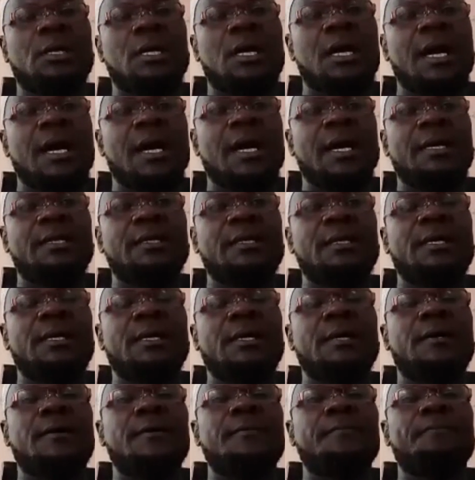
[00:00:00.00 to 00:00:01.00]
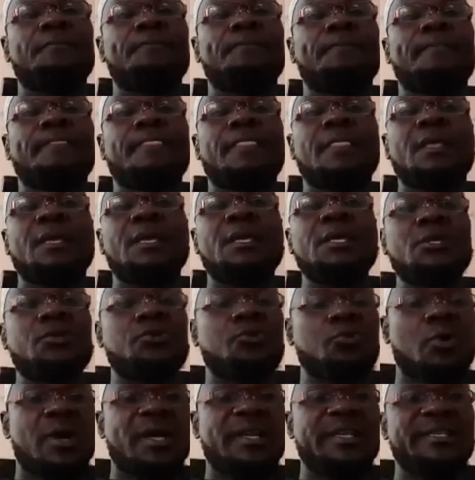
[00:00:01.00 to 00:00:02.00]
and uh,
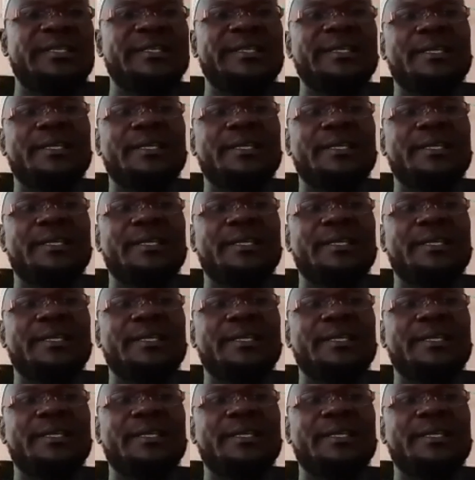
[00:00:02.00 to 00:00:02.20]
each one is